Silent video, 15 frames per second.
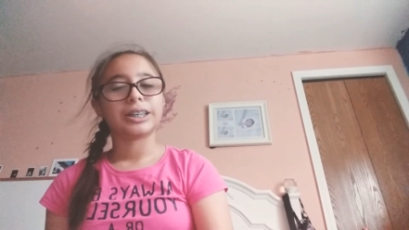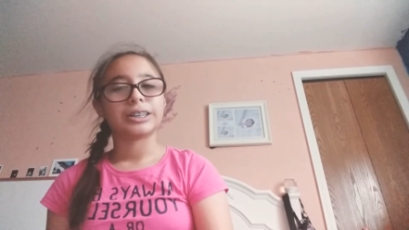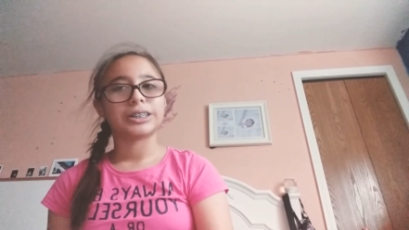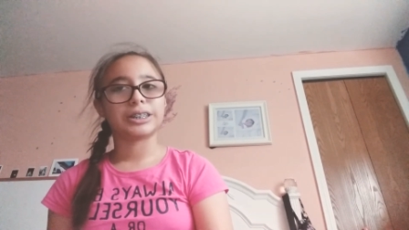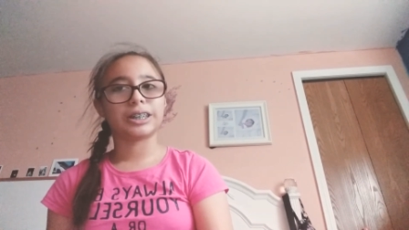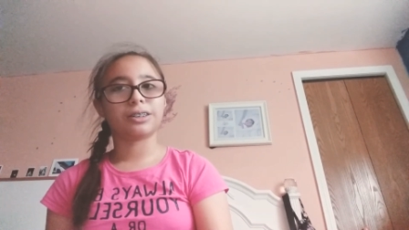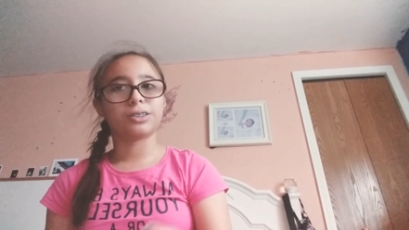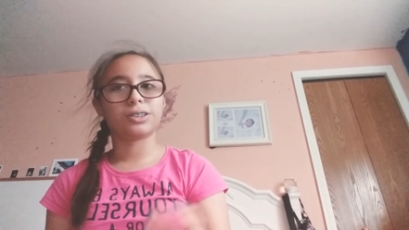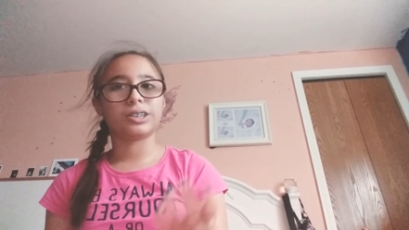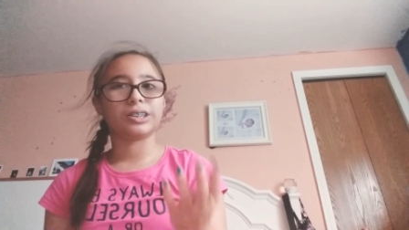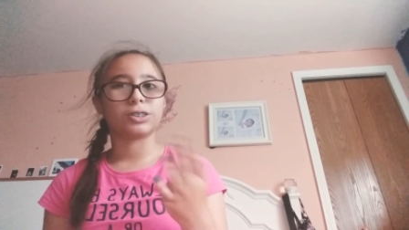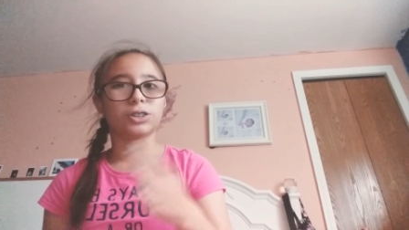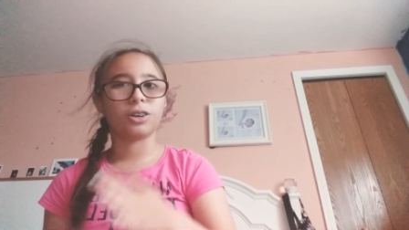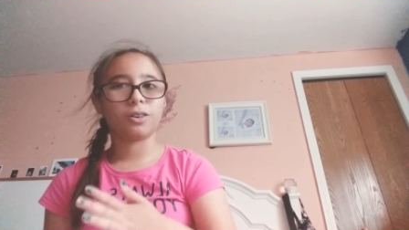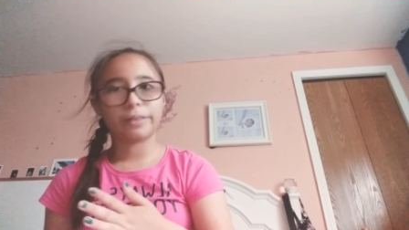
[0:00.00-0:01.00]
still
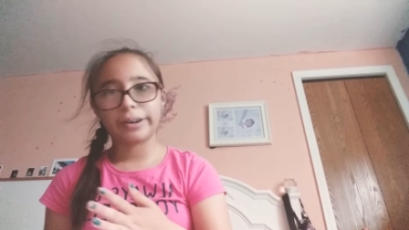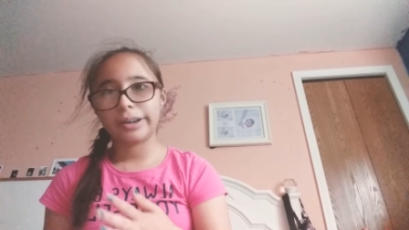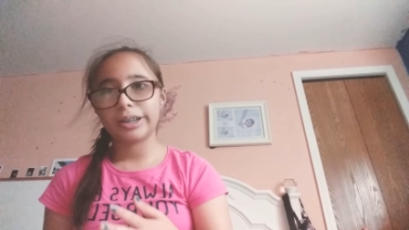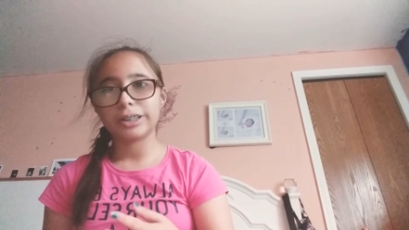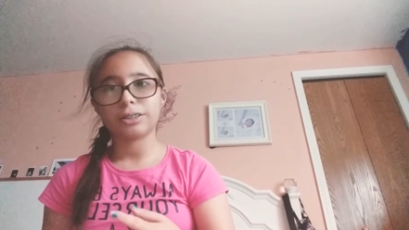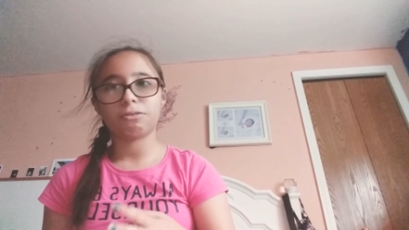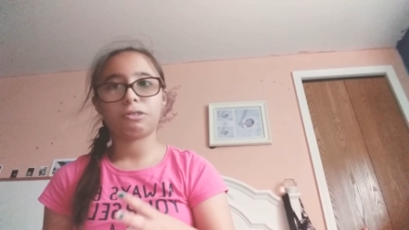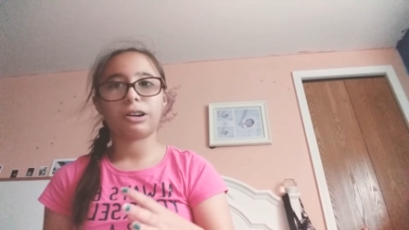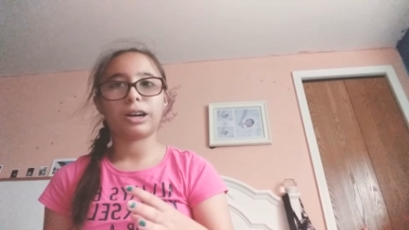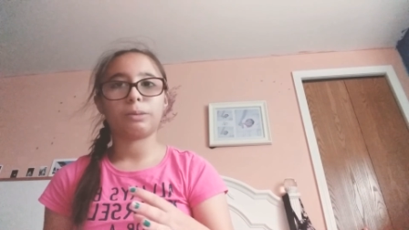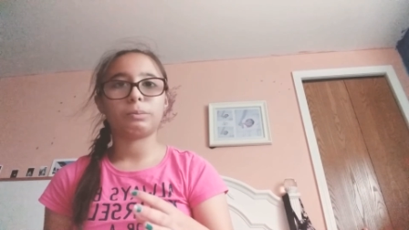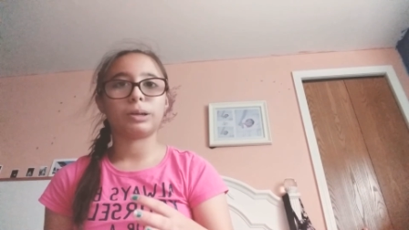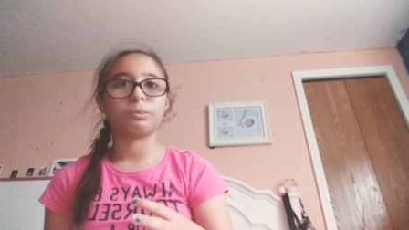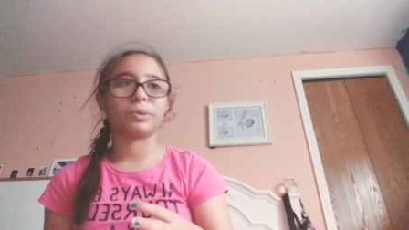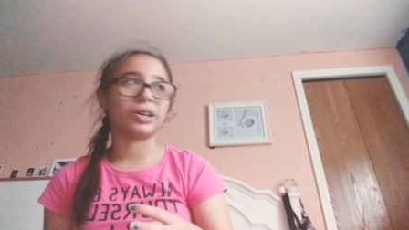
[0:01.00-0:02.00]
doing chores or if
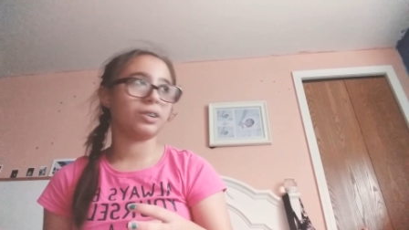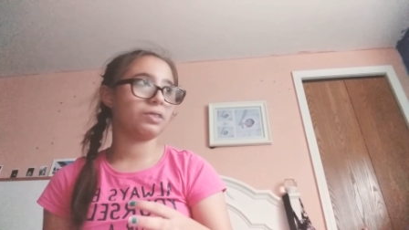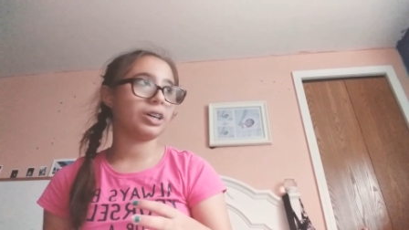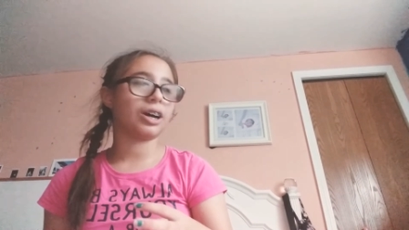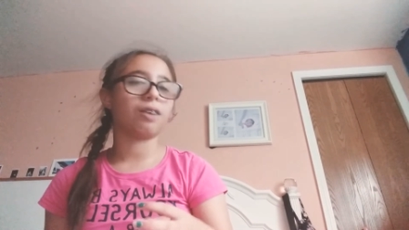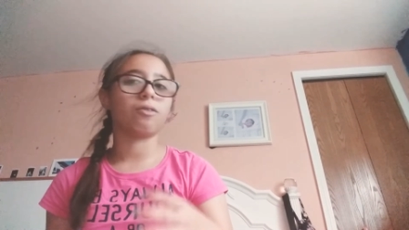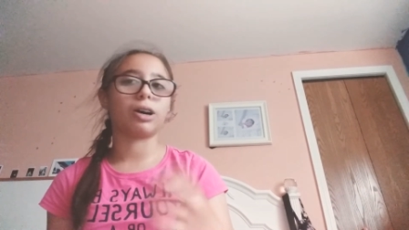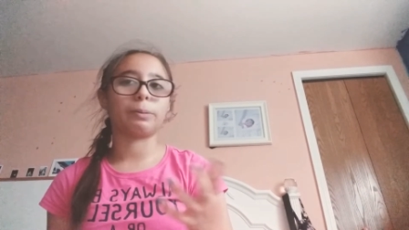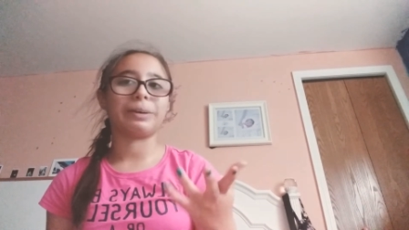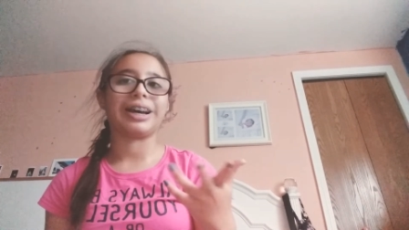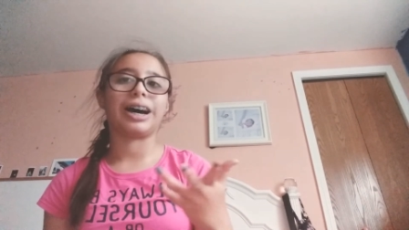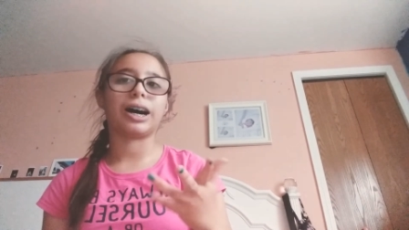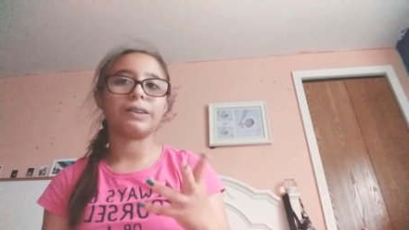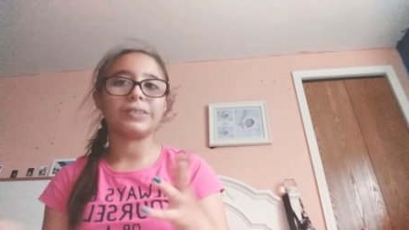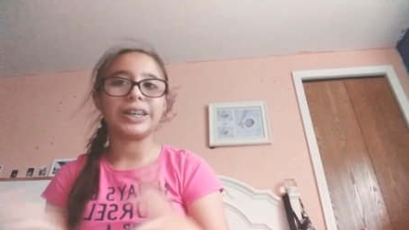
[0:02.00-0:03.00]
I'm improving on one of my
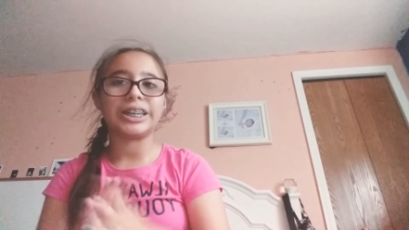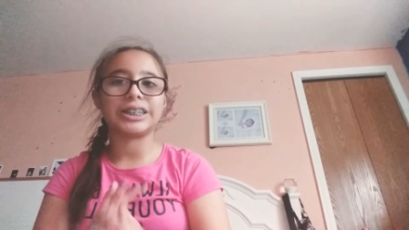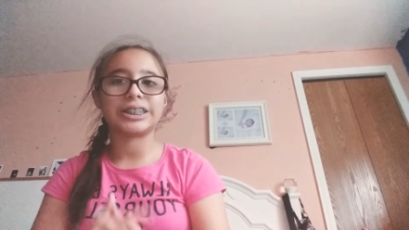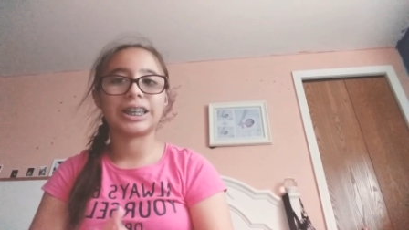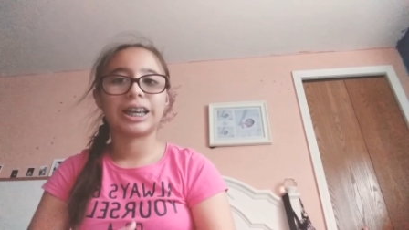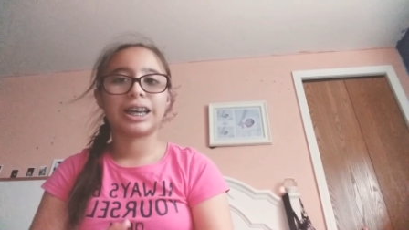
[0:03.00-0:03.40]
hobbies.